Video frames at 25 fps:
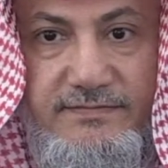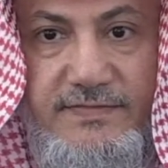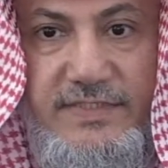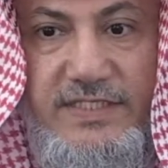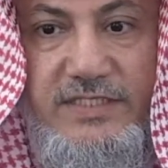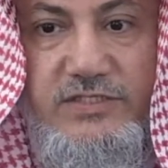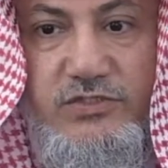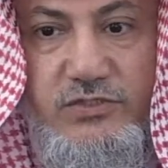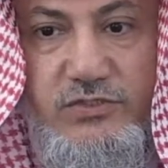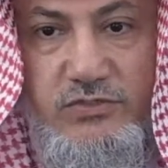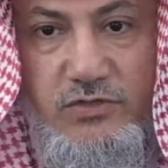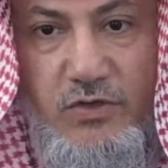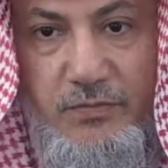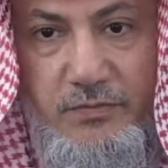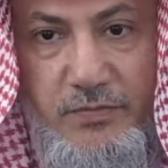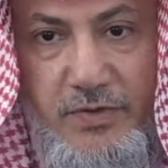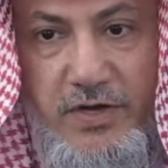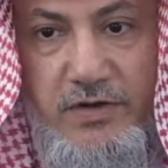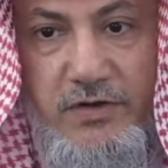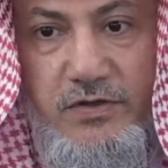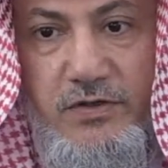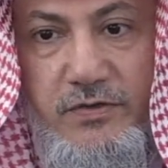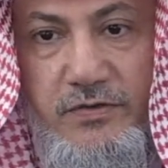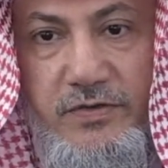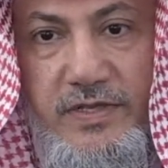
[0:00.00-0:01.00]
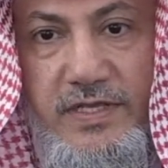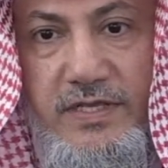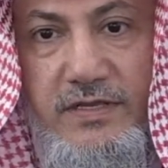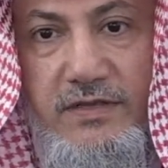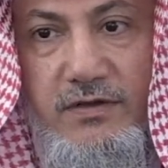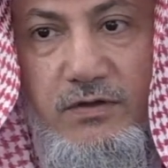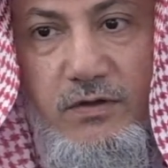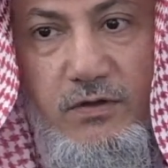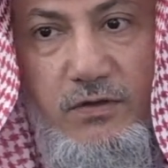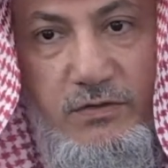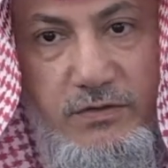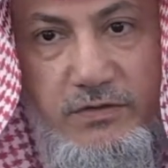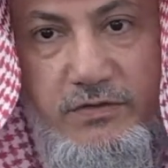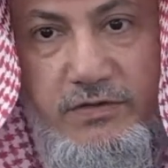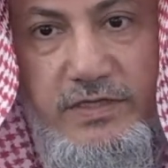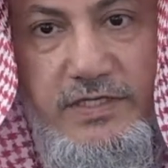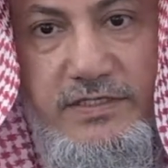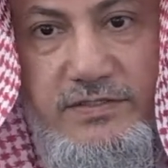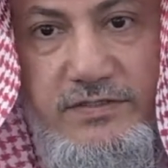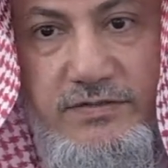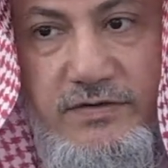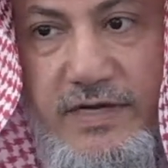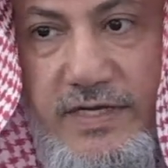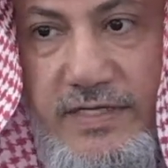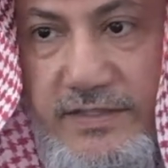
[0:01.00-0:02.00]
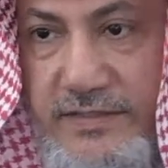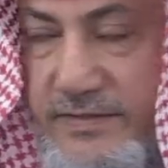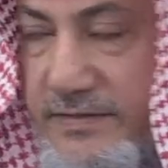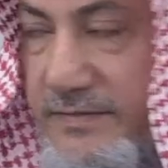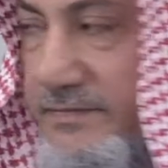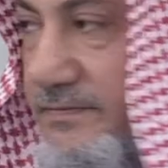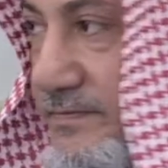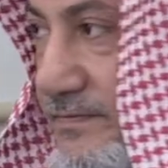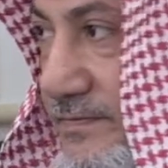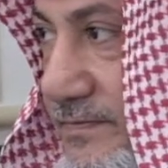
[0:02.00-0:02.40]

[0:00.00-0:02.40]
Stop arguing although he is right.